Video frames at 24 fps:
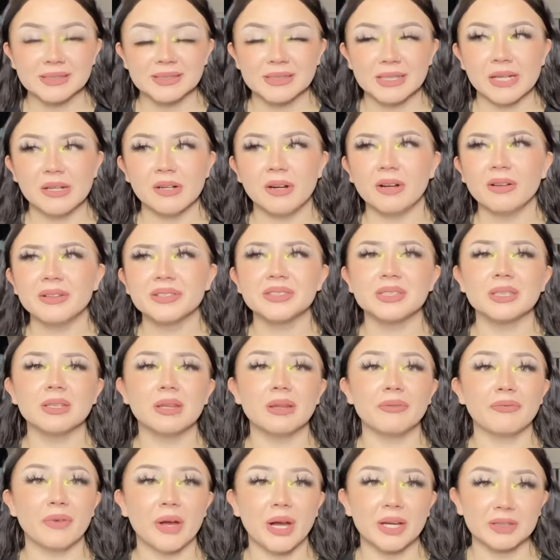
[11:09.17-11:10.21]
And also
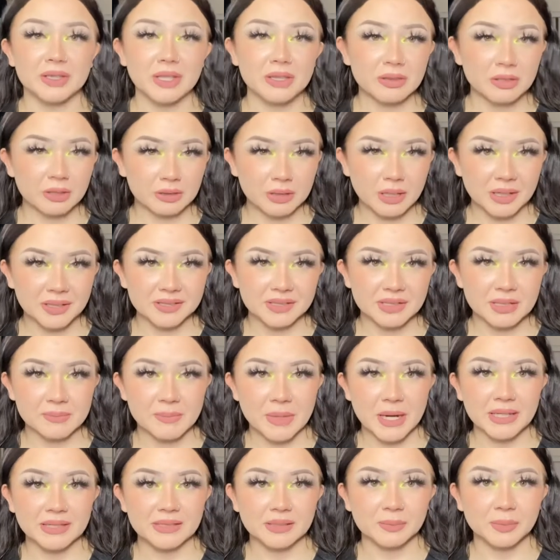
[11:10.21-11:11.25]
the fact that they're
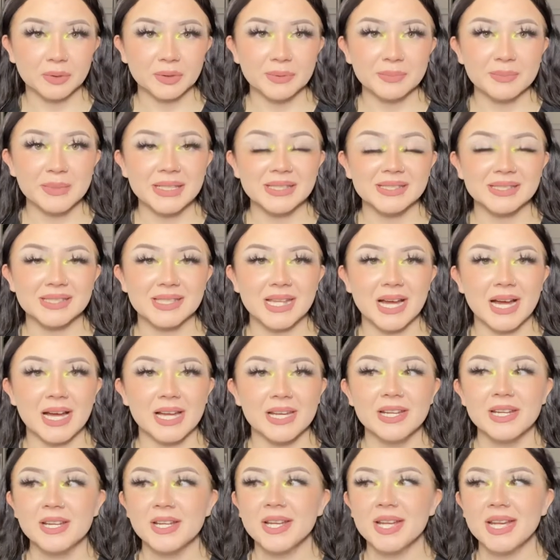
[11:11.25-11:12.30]
customizable means that